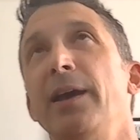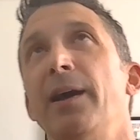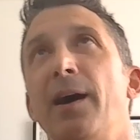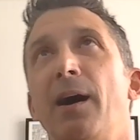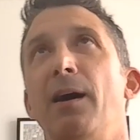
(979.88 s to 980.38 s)

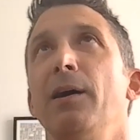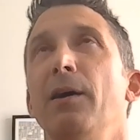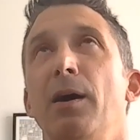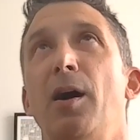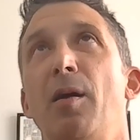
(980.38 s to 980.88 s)

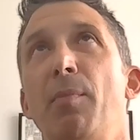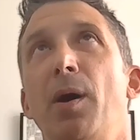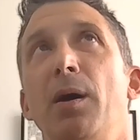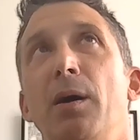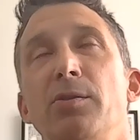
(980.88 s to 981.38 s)
Yeah.
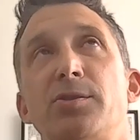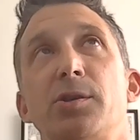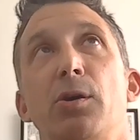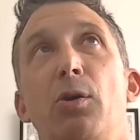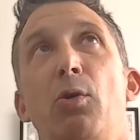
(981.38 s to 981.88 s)

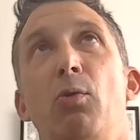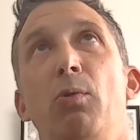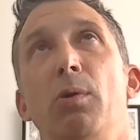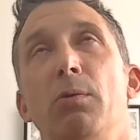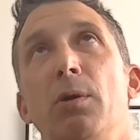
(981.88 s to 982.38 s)

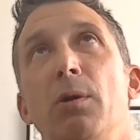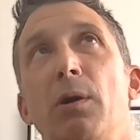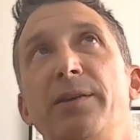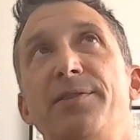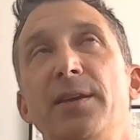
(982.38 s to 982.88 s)
So
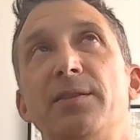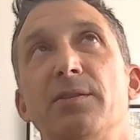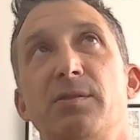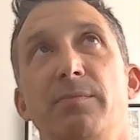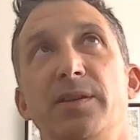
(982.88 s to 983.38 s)
I think
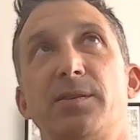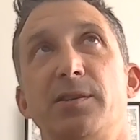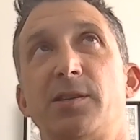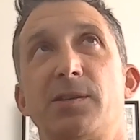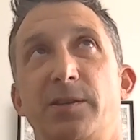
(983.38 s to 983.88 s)
there's a
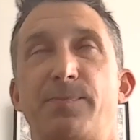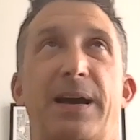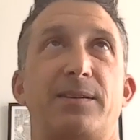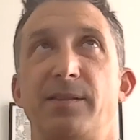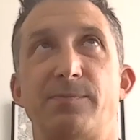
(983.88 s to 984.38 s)
gets
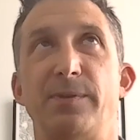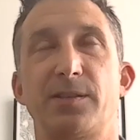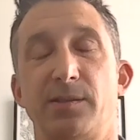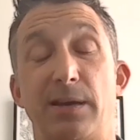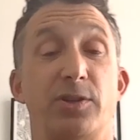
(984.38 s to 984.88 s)
back to this
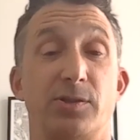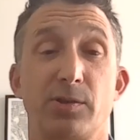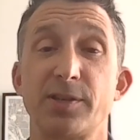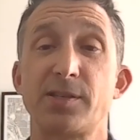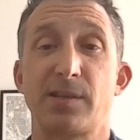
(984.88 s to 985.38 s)
misconception.
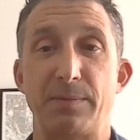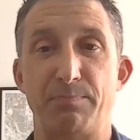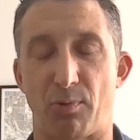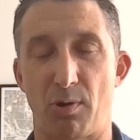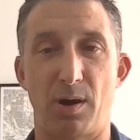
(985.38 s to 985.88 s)
So this is a
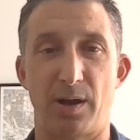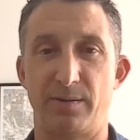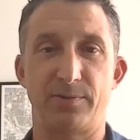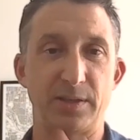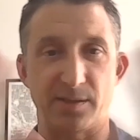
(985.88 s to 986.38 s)

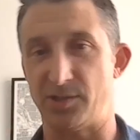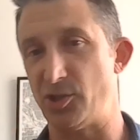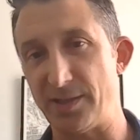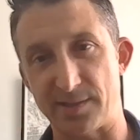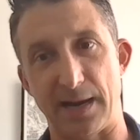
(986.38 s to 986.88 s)
broad thesis
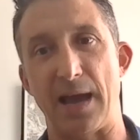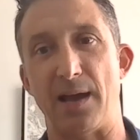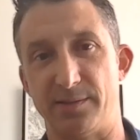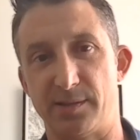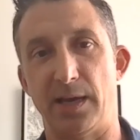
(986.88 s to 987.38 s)
Jason
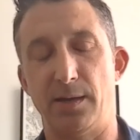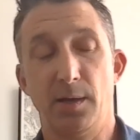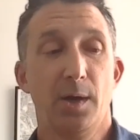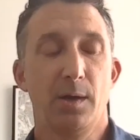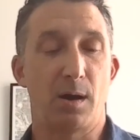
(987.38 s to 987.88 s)
has, that
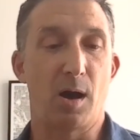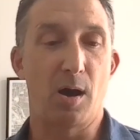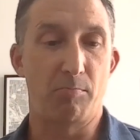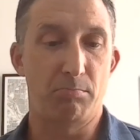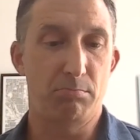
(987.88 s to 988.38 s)

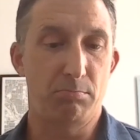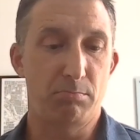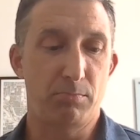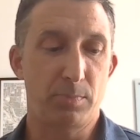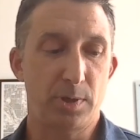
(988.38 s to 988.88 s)

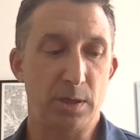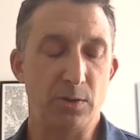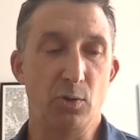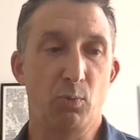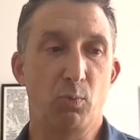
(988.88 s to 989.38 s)

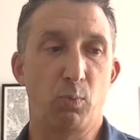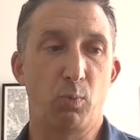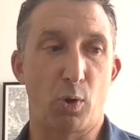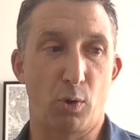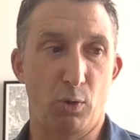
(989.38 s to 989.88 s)
in the
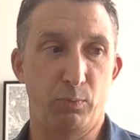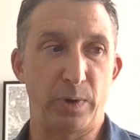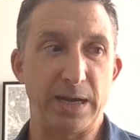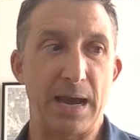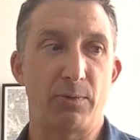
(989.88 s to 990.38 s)
world,
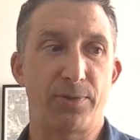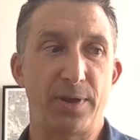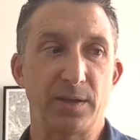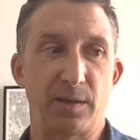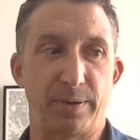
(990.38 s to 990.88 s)
we now
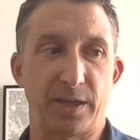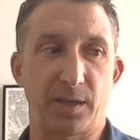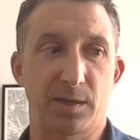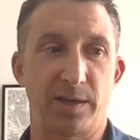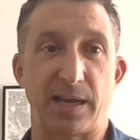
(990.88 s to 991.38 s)
think that
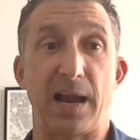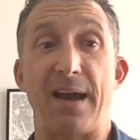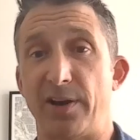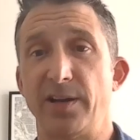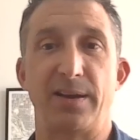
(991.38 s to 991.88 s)
because I
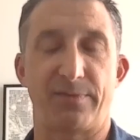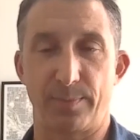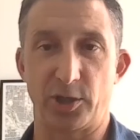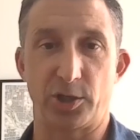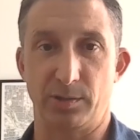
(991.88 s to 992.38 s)
have an idea,
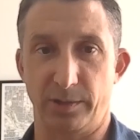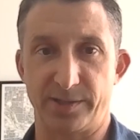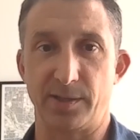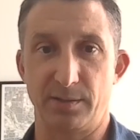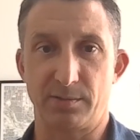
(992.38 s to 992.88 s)
everybody should
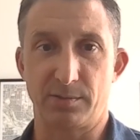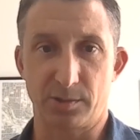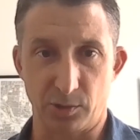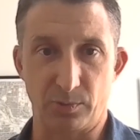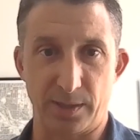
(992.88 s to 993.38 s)
listen
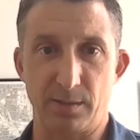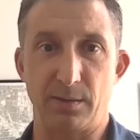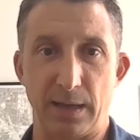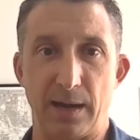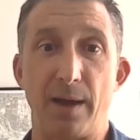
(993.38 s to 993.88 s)
to it.
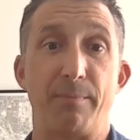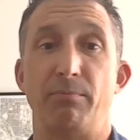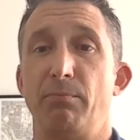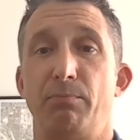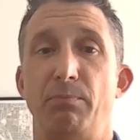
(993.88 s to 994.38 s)
And
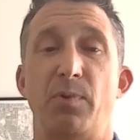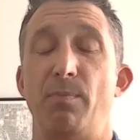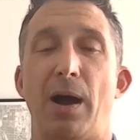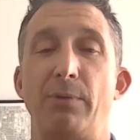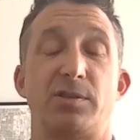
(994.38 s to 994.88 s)

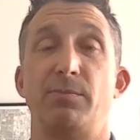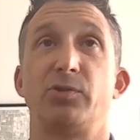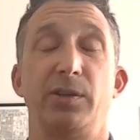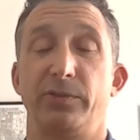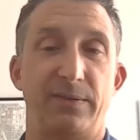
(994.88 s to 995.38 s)
I was the
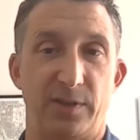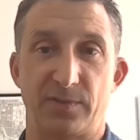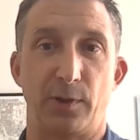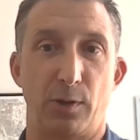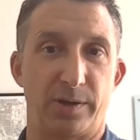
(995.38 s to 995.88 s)
most guilty of
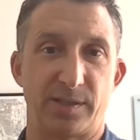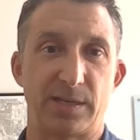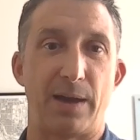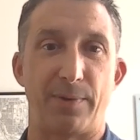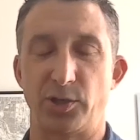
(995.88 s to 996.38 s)
this for the longest
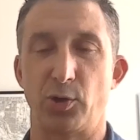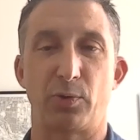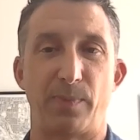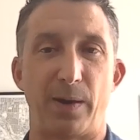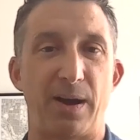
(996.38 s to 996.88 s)
time. I joke
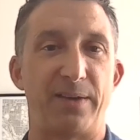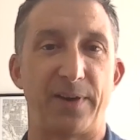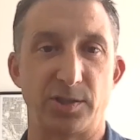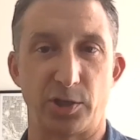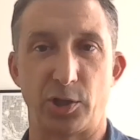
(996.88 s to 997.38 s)
with my wife.
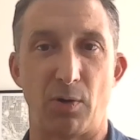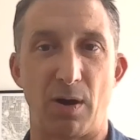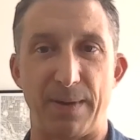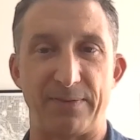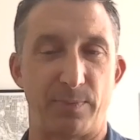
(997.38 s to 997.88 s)
I used to show
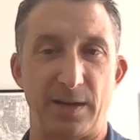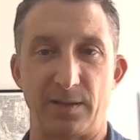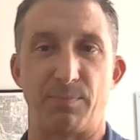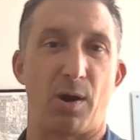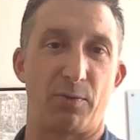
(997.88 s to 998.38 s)
up after being
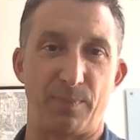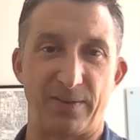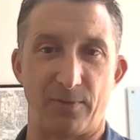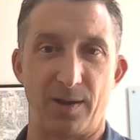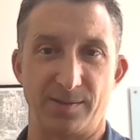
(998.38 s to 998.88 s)
at the bar with my
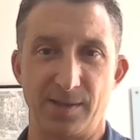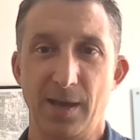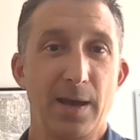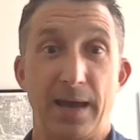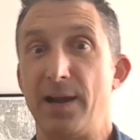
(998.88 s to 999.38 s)
friends,
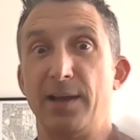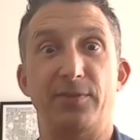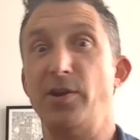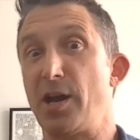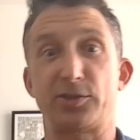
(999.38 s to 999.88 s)
and I had
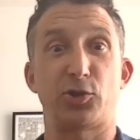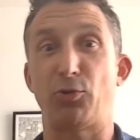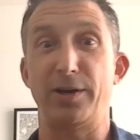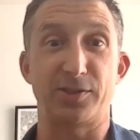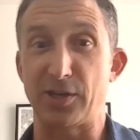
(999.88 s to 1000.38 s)
the next
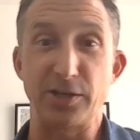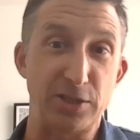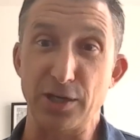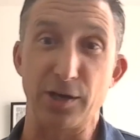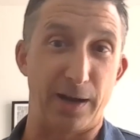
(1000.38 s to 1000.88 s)
greatest
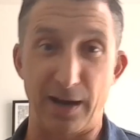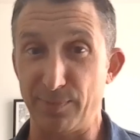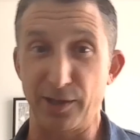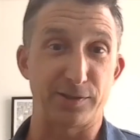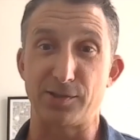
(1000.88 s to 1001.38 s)
idea, and I'd
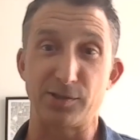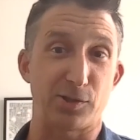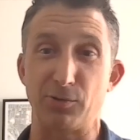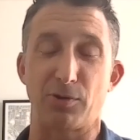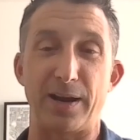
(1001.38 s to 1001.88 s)
be like, "This is
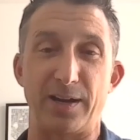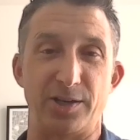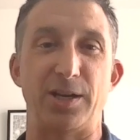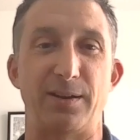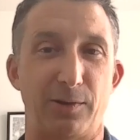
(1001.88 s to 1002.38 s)
so great," and
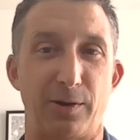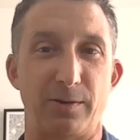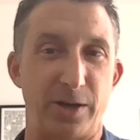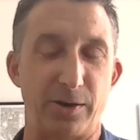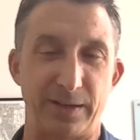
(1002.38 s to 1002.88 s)
she had to
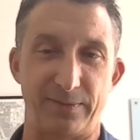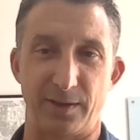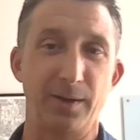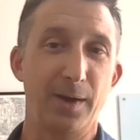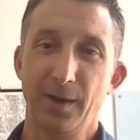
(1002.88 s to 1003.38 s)
learn, give
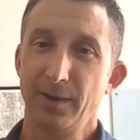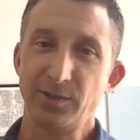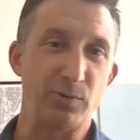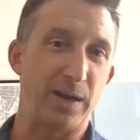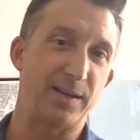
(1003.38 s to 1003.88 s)
it
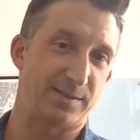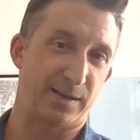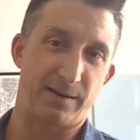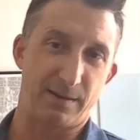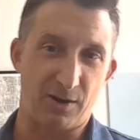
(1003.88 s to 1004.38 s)
2 days,
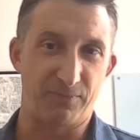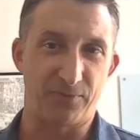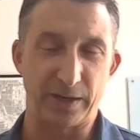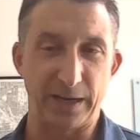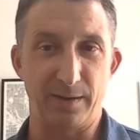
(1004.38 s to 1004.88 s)
and I'll
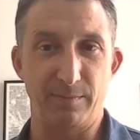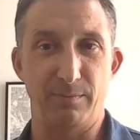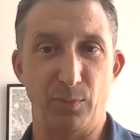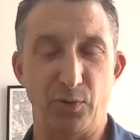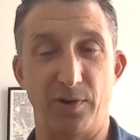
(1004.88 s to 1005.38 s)
forget it,
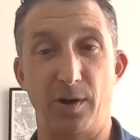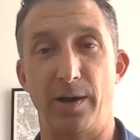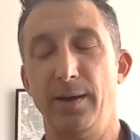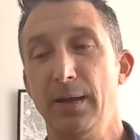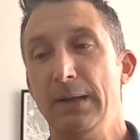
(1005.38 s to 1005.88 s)
move
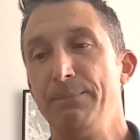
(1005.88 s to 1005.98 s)
on.